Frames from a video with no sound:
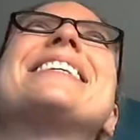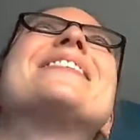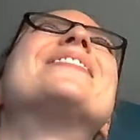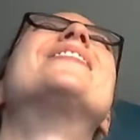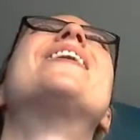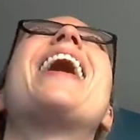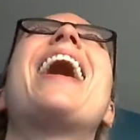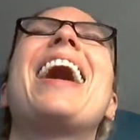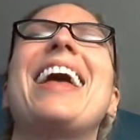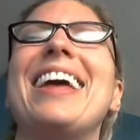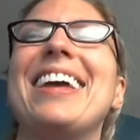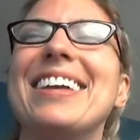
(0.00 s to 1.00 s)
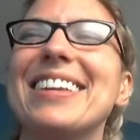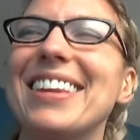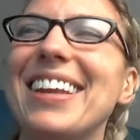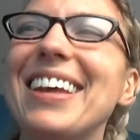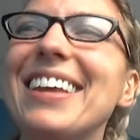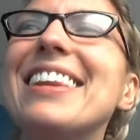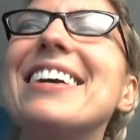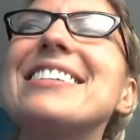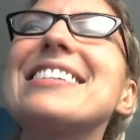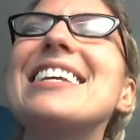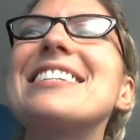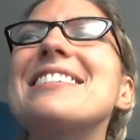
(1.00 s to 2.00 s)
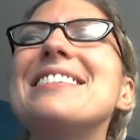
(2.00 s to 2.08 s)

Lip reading: Why? There's such a